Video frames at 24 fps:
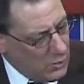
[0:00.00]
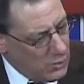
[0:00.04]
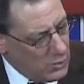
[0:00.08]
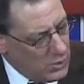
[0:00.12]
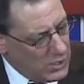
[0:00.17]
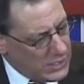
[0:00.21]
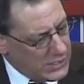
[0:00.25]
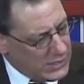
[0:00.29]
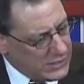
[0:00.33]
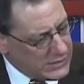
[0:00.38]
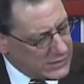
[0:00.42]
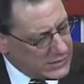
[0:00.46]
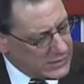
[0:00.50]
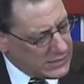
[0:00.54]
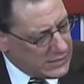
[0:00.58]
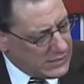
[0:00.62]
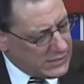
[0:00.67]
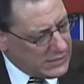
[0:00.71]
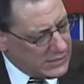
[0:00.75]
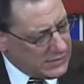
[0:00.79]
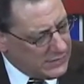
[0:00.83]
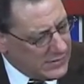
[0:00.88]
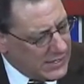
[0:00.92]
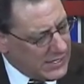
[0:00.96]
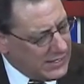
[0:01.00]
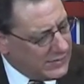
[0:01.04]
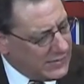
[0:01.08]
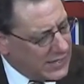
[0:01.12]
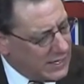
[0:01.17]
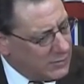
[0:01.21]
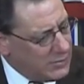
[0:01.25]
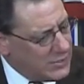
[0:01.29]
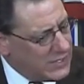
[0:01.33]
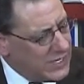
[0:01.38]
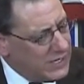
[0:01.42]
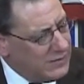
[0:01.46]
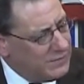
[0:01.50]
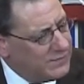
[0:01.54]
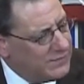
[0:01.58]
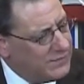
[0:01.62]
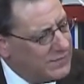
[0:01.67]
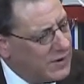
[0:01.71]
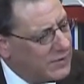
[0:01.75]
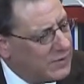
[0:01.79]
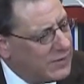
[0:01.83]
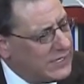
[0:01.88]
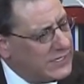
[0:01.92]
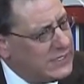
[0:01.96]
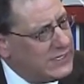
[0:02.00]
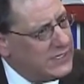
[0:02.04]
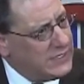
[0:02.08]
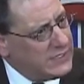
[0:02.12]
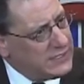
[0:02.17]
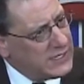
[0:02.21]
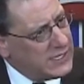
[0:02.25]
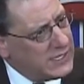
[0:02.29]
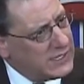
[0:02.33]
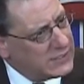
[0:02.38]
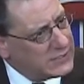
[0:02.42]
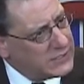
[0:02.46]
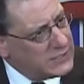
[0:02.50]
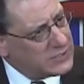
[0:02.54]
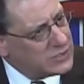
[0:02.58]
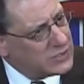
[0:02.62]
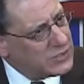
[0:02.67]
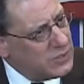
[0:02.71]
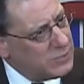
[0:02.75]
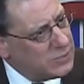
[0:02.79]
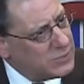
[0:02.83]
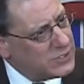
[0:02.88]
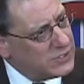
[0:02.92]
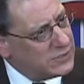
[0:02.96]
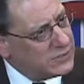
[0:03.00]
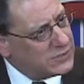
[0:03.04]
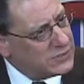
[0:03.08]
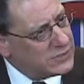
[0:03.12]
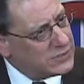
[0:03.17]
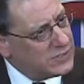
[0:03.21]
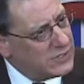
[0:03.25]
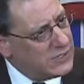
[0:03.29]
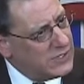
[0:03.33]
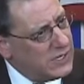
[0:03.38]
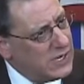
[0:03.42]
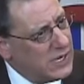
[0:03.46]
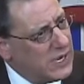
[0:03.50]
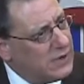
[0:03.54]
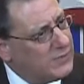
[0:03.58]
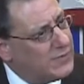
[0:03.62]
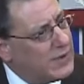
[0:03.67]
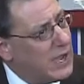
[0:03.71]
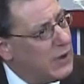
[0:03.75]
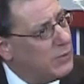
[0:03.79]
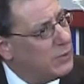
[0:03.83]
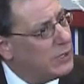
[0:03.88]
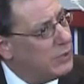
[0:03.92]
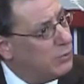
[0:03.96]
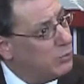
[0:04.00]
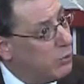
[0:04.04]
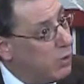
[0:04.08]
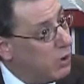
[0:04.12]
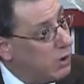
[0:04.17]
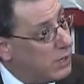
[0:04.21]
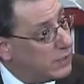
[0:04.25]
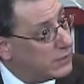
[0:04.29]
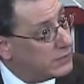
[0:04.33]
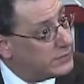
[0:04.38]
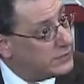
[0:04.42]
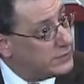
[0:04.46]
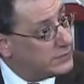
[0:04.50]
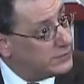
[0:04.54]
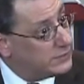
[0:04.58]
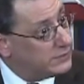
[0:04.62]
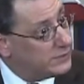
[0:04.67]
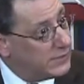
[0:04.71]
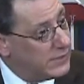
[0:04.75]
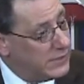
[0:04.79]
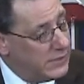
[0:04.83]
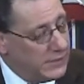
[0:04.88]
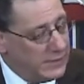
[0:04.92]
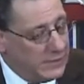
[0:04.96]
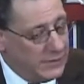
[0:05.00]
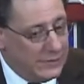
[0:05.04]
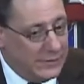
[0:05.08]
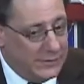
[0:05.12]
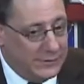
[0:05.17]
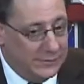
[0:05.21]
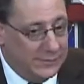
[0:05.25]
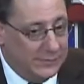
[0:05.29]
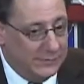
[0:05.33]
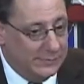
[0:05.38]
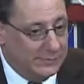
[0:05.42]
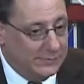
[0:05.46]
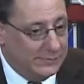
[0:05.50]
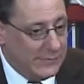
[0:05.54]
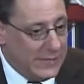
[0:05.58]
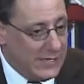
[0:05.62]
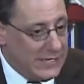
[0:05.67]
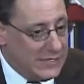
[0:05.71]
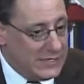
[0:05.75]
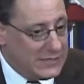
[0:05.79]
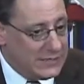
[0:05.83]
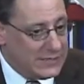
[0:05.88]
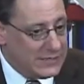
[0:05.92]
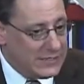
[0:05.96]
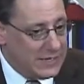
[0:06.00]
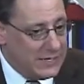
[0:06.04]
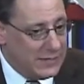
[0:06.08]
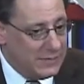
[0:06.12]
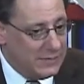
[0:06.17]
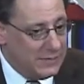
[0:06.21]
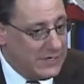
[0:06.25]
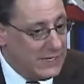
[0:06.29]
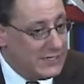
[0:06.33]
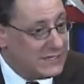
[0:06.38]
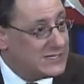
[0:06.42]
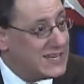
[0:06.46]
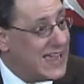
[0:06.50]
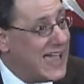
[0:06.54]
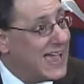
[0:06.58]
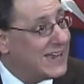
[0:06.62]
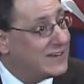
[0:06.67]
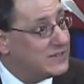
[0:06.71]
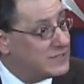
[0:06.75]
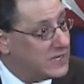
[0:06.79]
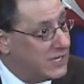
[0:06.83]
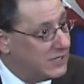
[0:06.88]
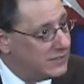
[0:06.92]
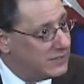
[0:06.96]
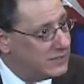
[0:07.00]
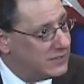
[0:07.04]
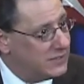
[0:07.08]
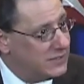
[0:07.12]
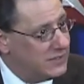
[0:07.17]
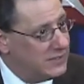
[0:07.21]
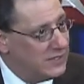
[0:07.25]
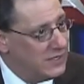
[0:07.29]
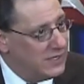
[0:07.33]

was they would give very detailed descriptions of how he walked, his accent,